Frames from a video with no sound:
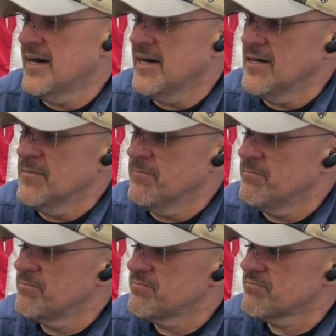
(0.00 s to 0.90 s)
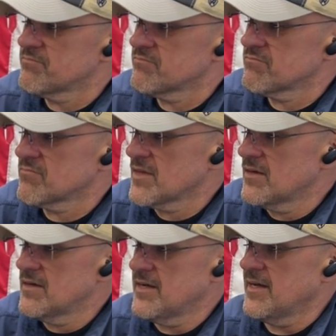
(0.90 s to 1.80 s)
Um,
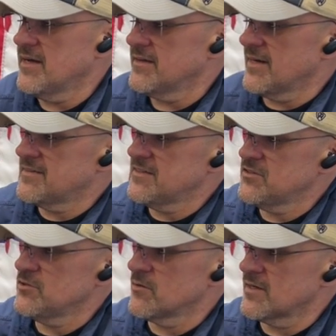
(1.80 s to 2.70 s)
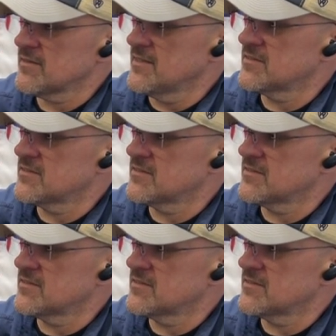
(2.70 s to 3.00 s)
and I didn't do rock